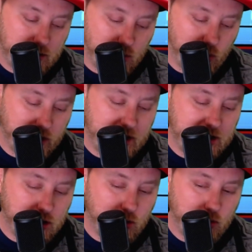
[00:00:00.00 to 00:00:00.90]
when
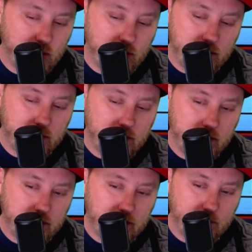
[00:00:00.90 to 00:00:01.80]
you
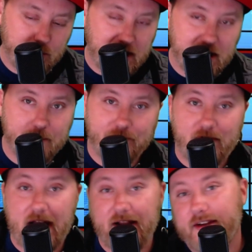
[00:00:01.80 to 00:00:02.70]
become
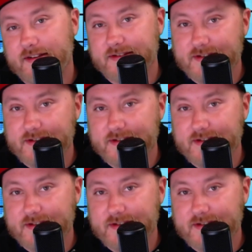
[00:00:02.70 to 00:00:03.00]
violent,